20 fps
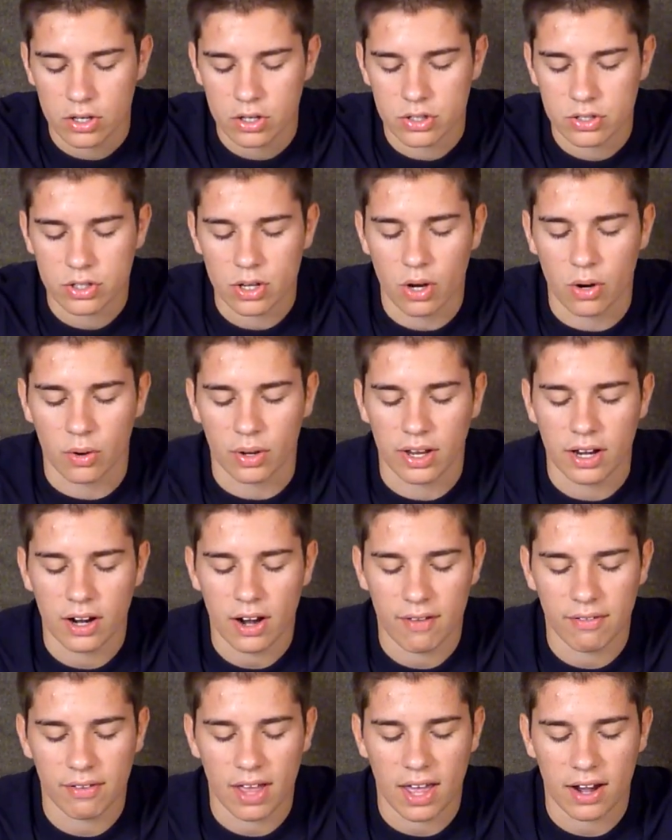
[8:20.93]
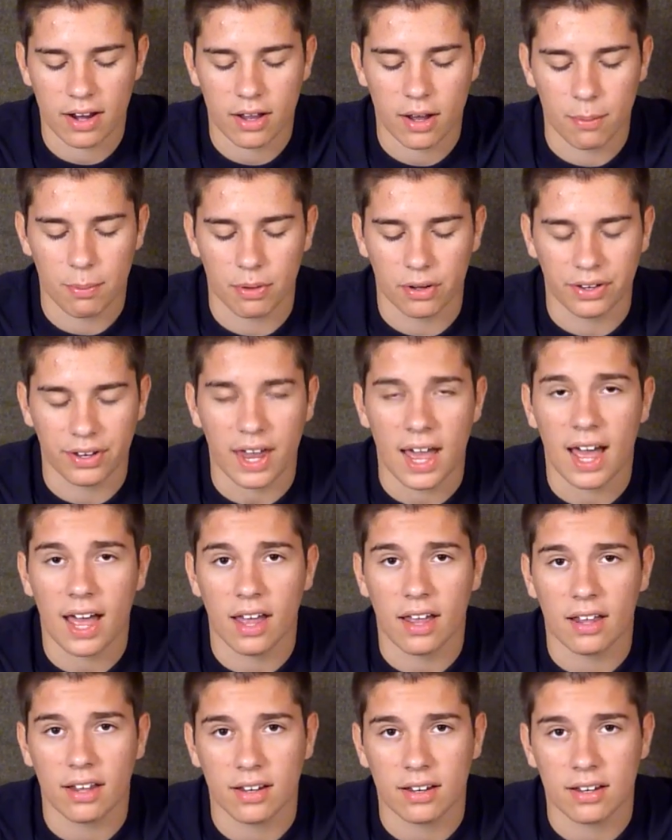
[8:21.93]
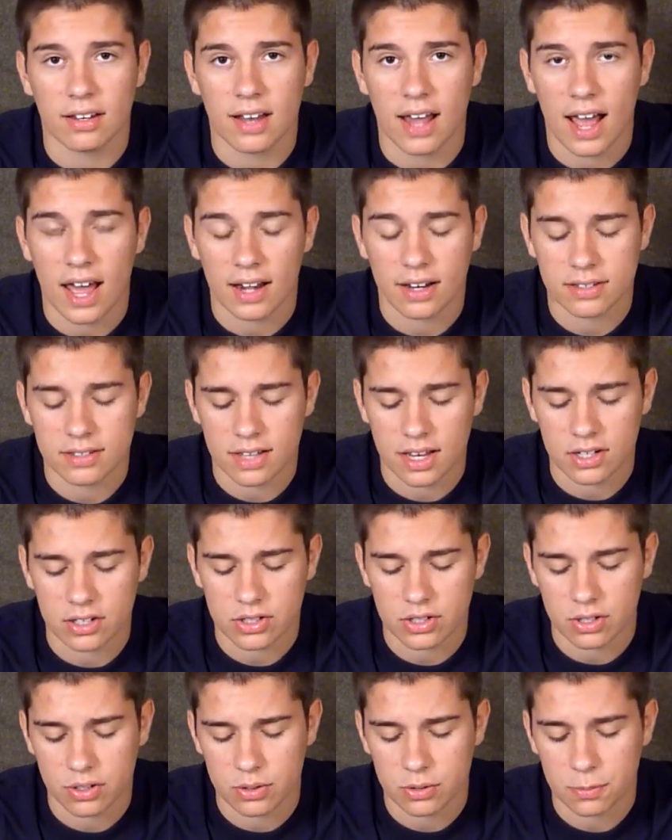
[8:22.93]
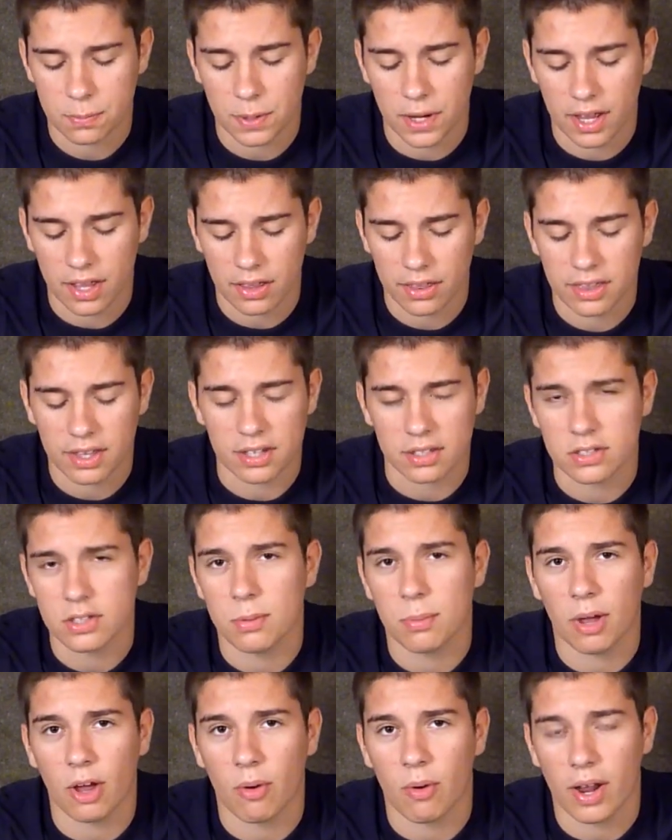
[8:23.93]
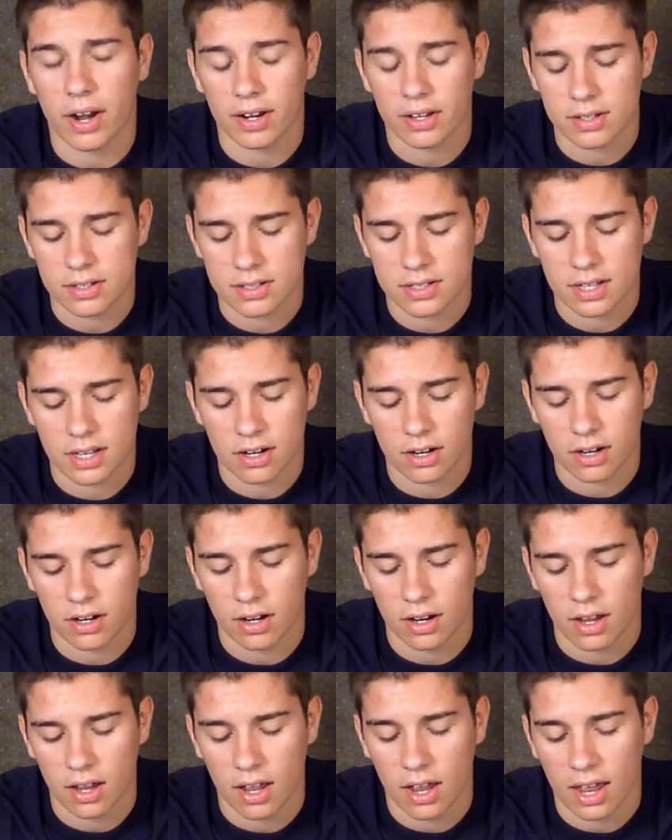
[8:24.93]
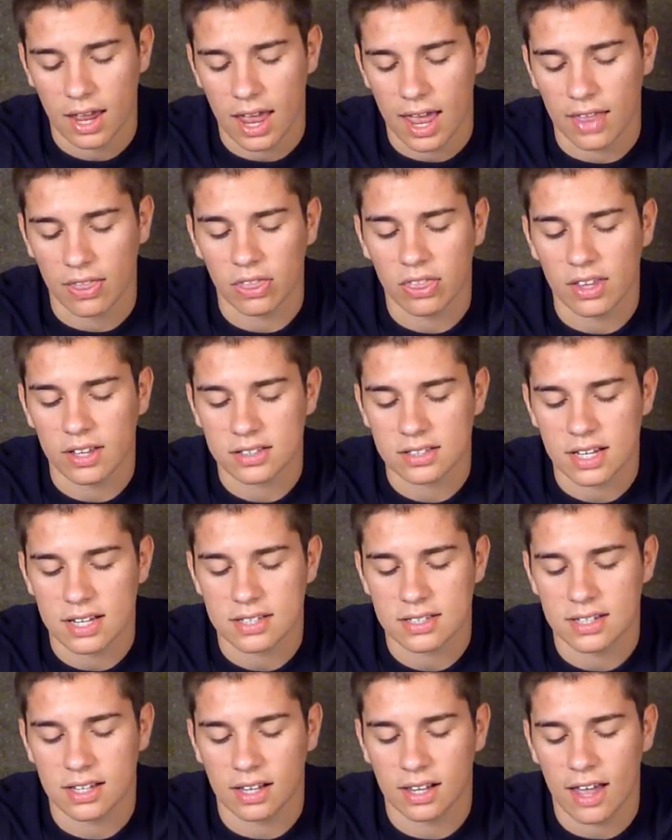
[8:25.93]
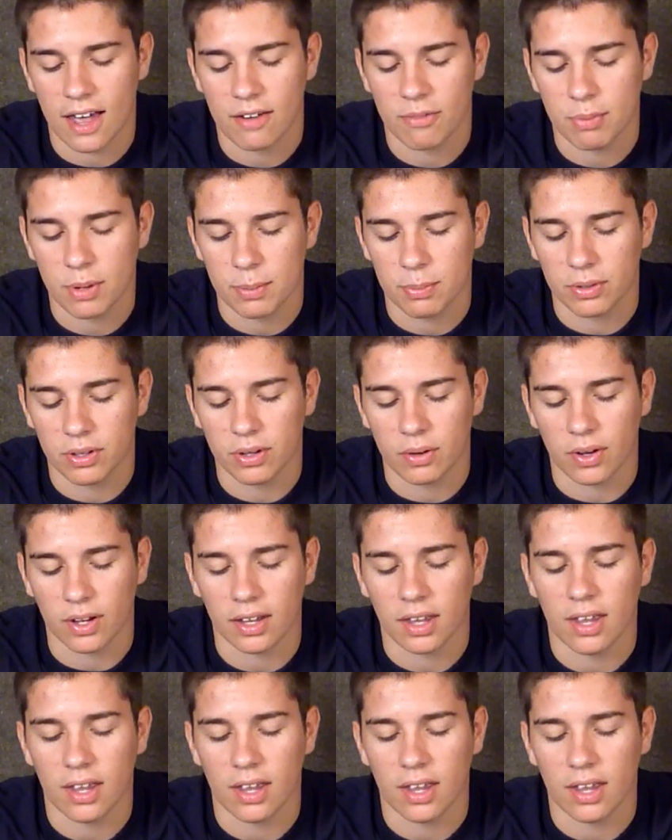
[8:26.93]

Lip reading: So here I've got a couple non-essentials, but things you might want to consider, and things I see a lot of people do.